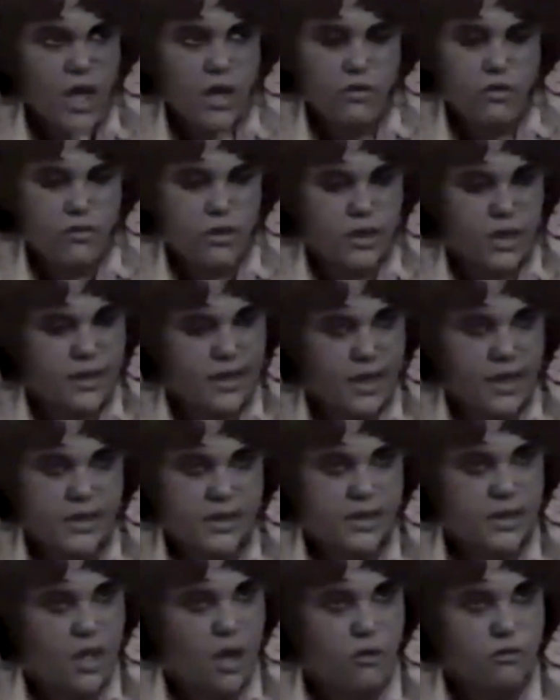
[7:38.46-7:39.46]
I don't really think
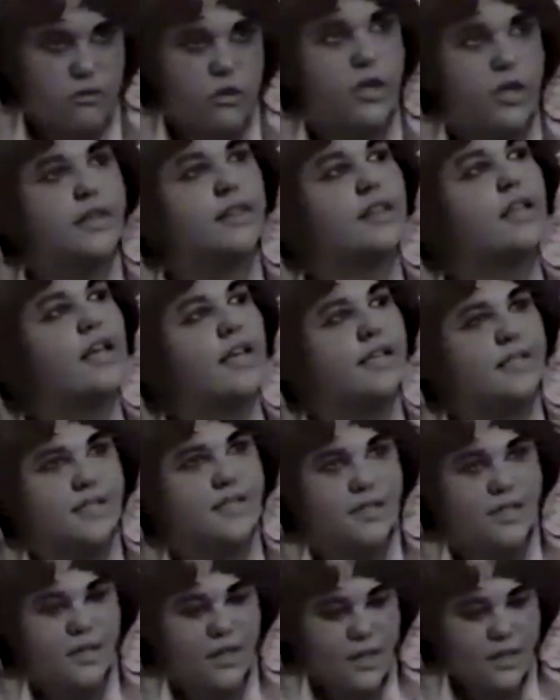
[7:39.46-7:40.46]
so. Look at this.
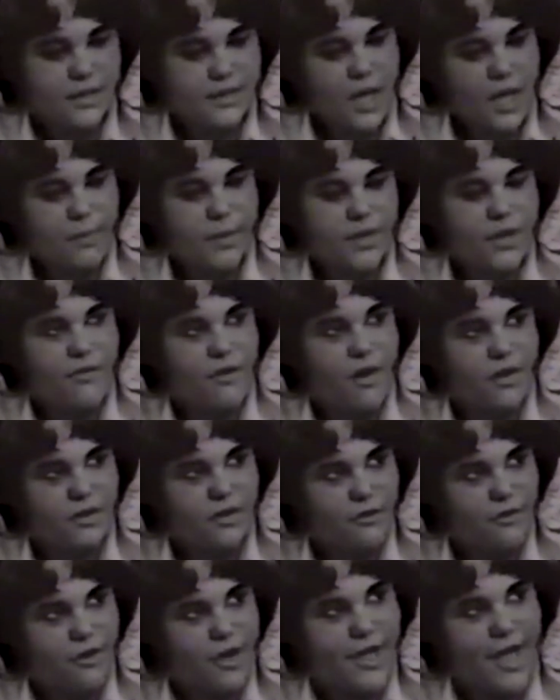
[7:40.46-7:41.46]
Tell me they're on
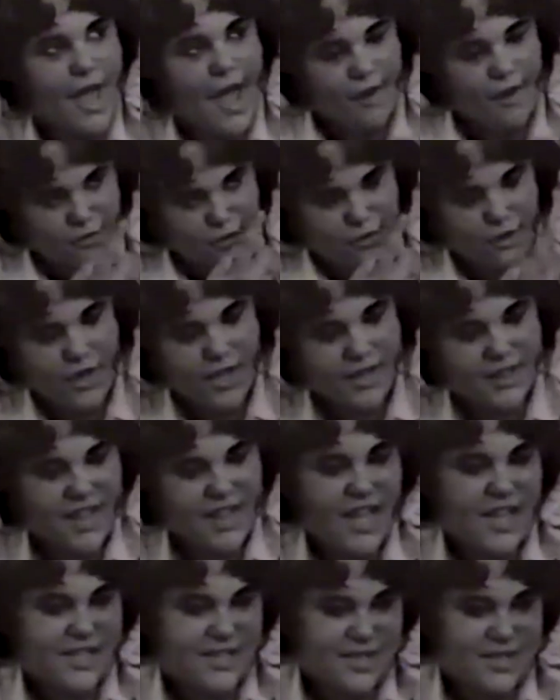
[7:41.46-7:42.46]
their way out, and look at
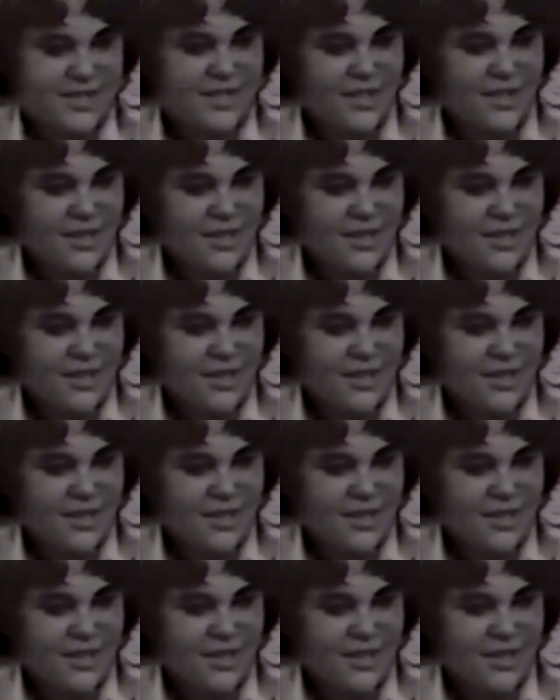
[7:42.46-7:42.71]
this.